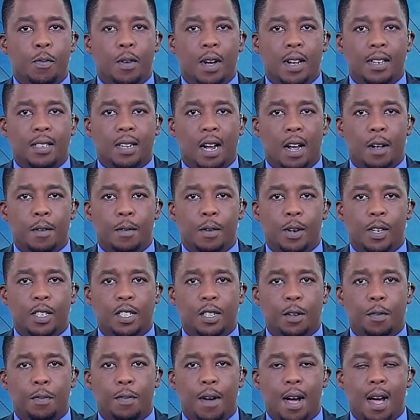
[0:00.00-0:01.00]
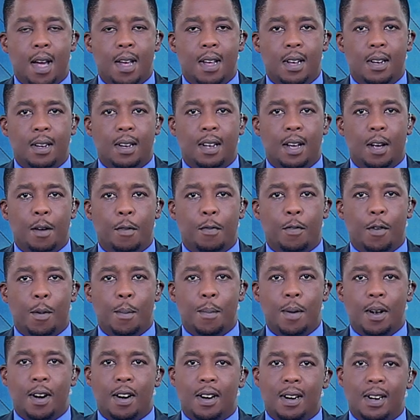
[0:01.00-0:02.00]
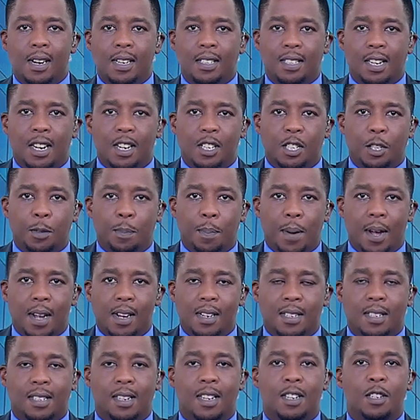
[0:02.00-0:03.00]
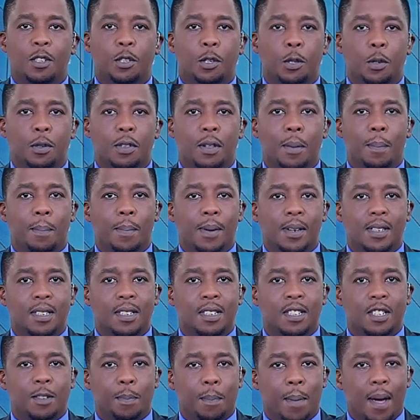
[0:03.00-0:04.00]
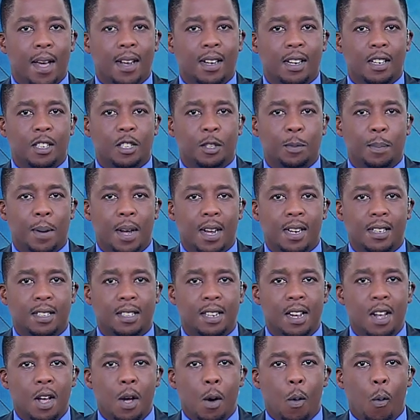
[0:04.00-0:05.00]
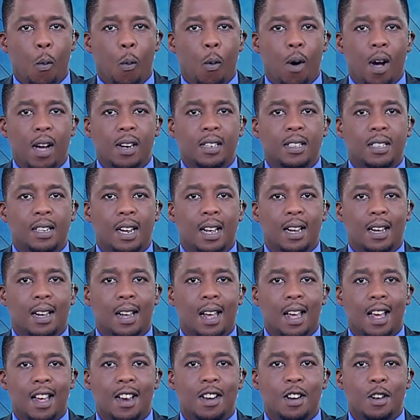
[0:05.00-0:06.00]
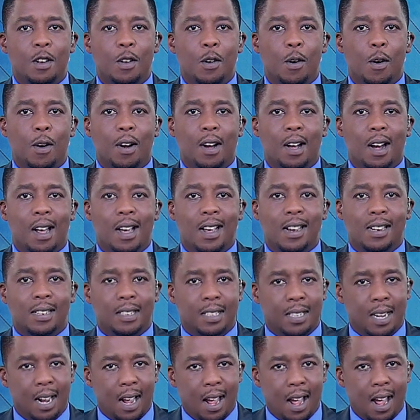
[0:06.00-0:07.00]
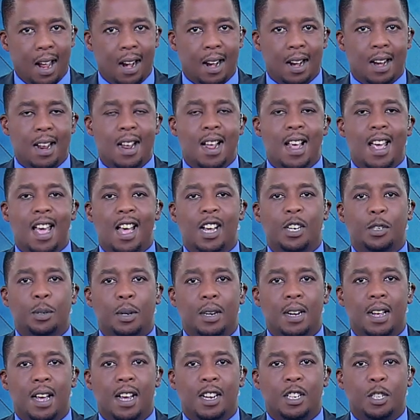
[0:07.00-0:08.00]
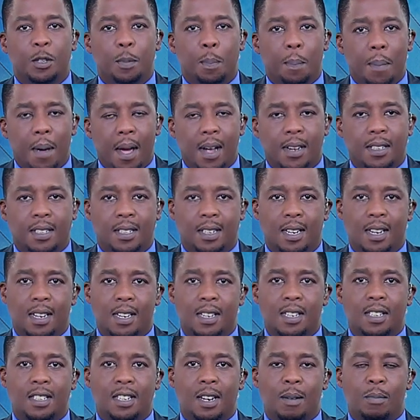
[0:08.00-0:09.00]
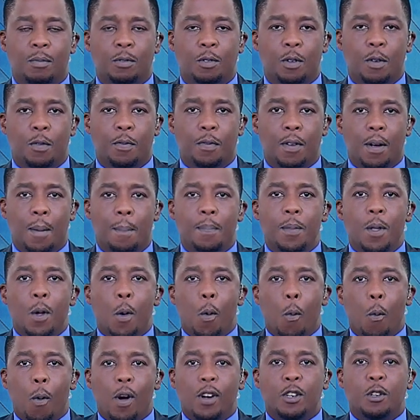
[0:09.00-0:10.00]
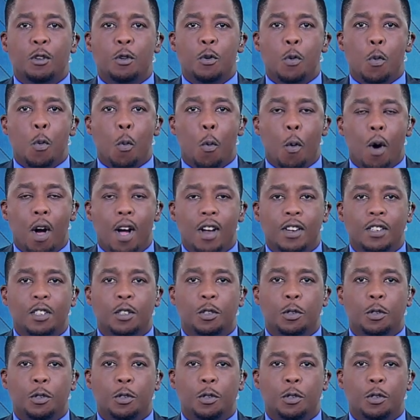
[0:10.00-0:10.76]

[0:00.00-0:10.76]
uh, diversifying uh, from a retail space into the business banking space. What uh, can your clientele actually expect uh, in terms of uh, what you want